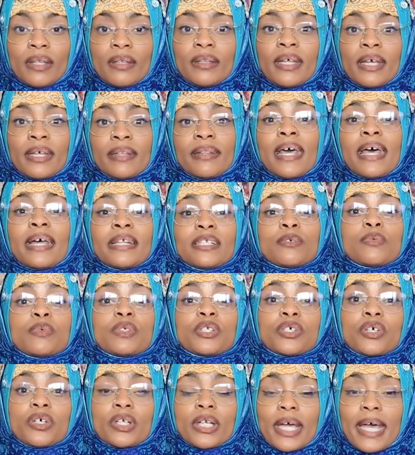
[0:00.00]
then that's
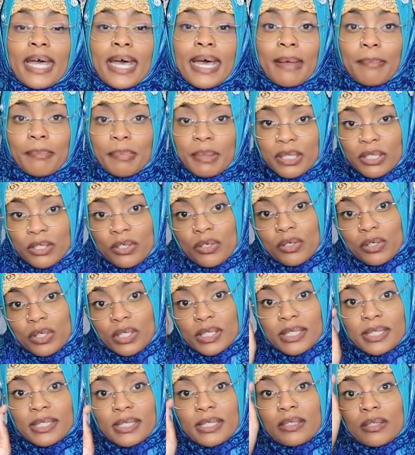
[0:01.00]
what's going to happen. You're going
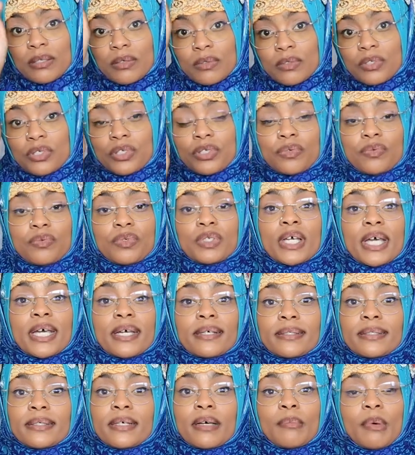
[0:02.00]
to see those two
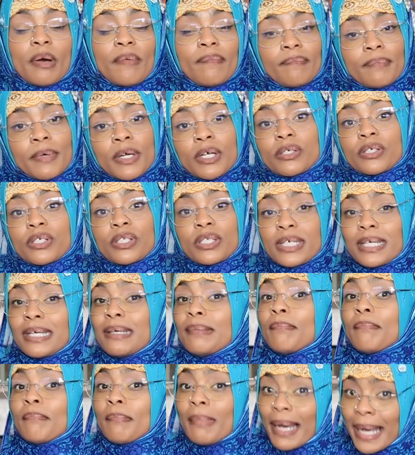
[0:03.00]
texts come up first, and
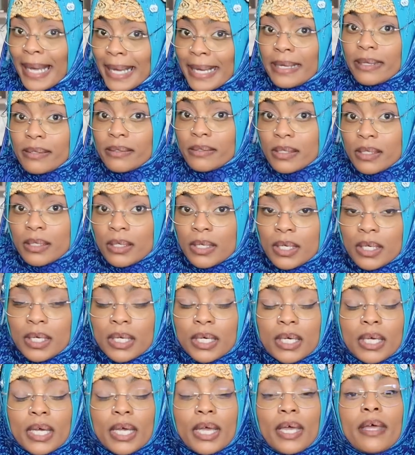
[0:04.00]
he might
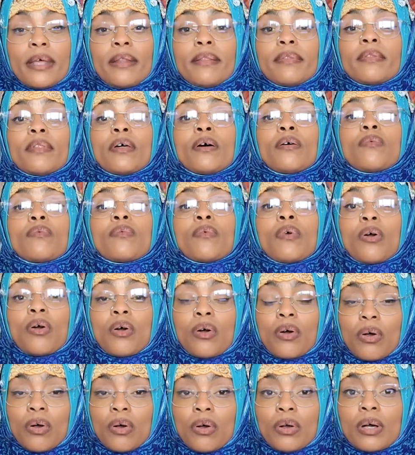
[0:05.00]
hit the
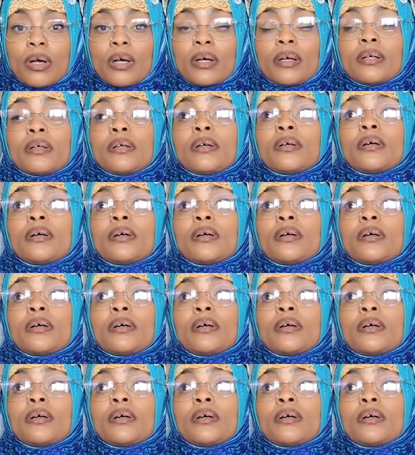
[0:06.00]
wrong